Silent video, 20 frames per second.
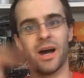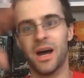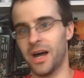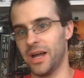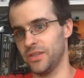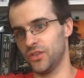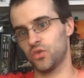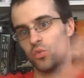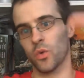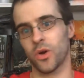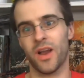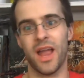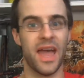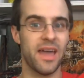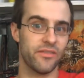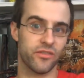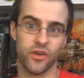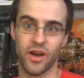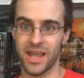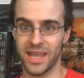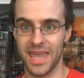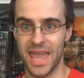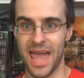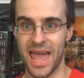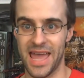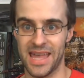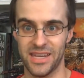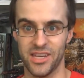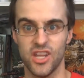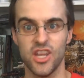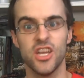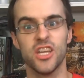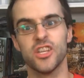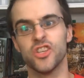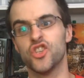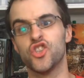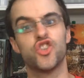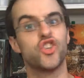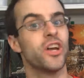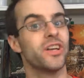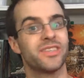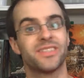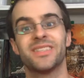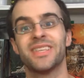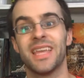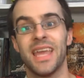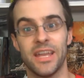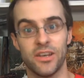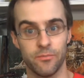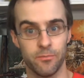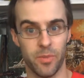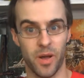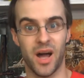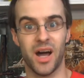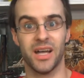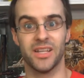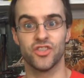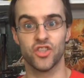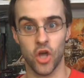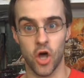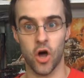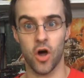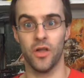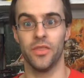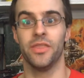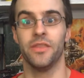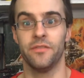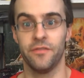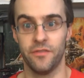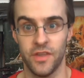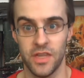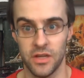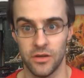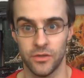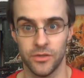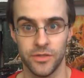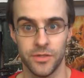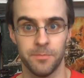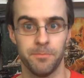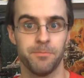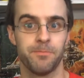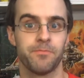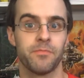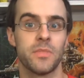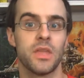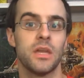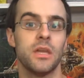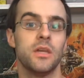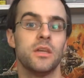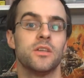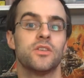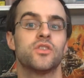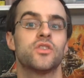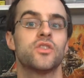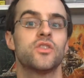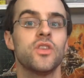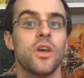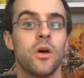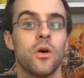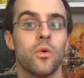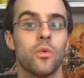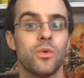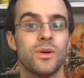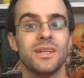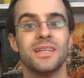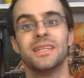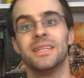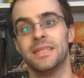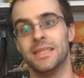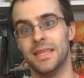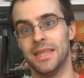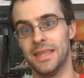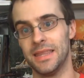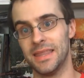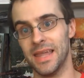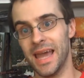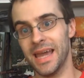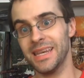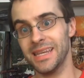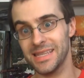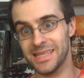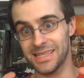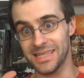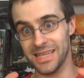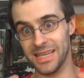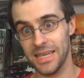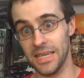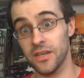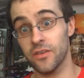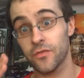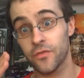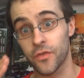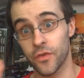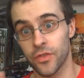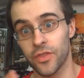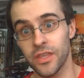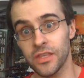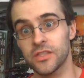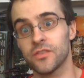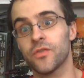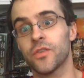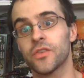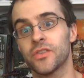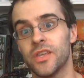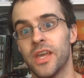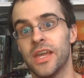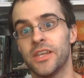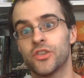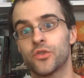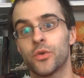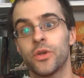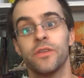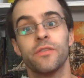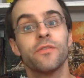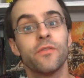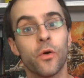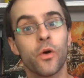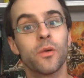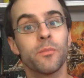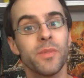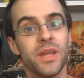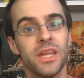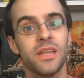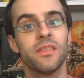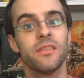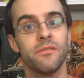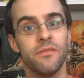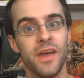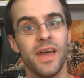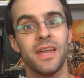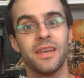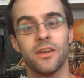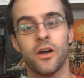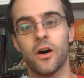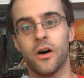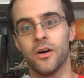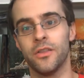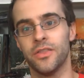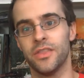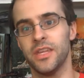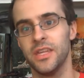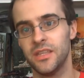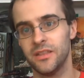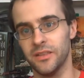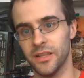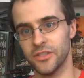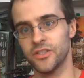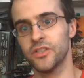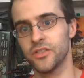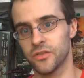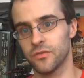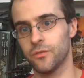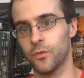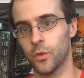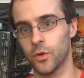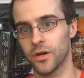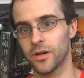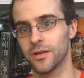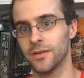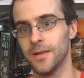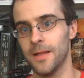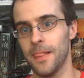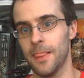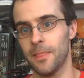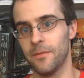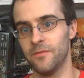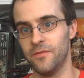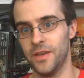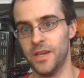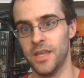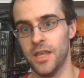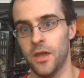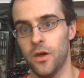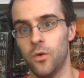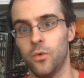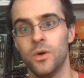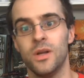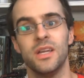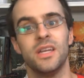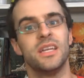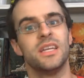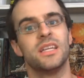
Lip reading: pods wherever I can, just to get pods on the field. So, that is it for this first entry for me, the vet, on the Legends of War video.